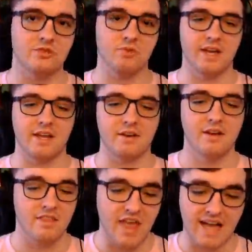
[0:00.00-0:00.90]
you hit it.
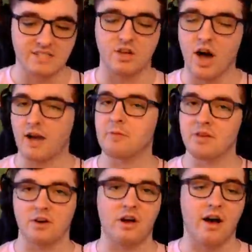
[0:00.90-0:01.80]
That's got to be
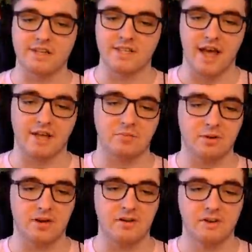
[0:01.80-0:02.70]
your contact point.